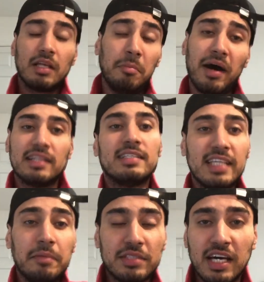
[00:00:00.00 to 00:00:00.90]
But at the
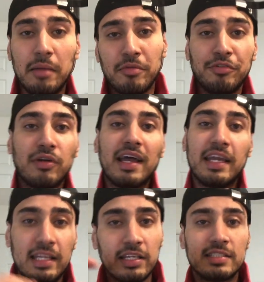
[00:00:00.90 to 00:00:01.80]
same time, I feel like
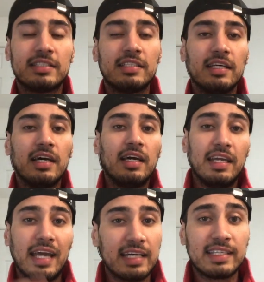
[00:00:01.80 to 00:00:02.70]
he
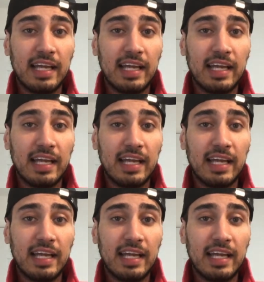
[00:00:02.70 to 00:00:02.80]
has